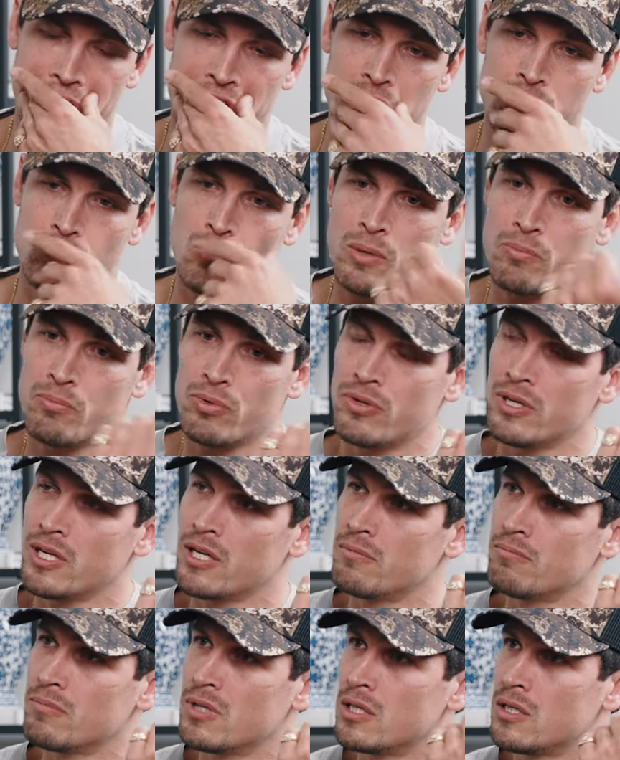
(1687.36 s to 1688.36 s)
raised
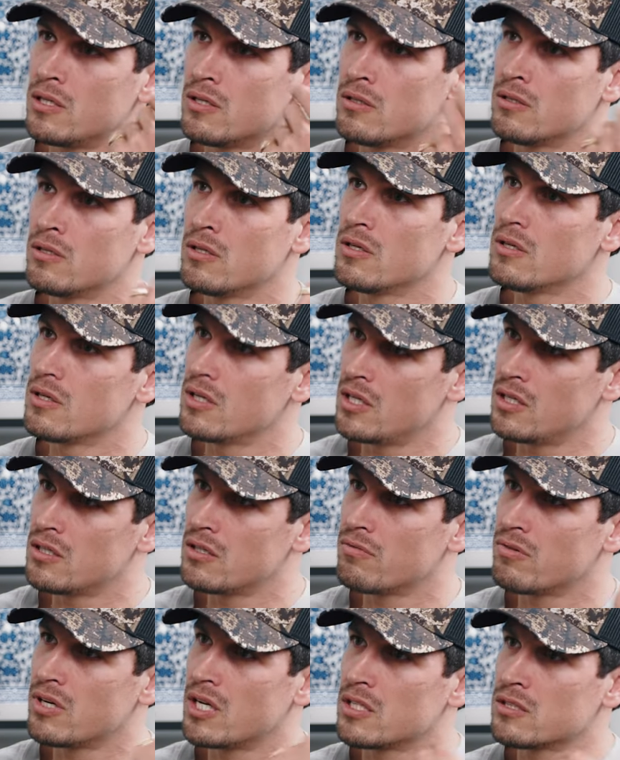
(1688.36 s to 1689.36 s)
1.8 million yeah,
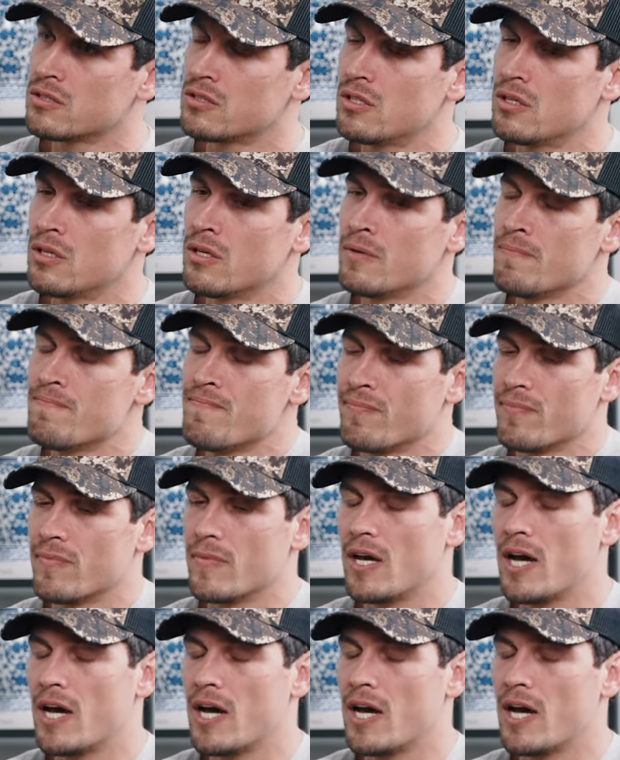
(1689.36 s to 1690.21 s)
end of last year. Yeah, yeah.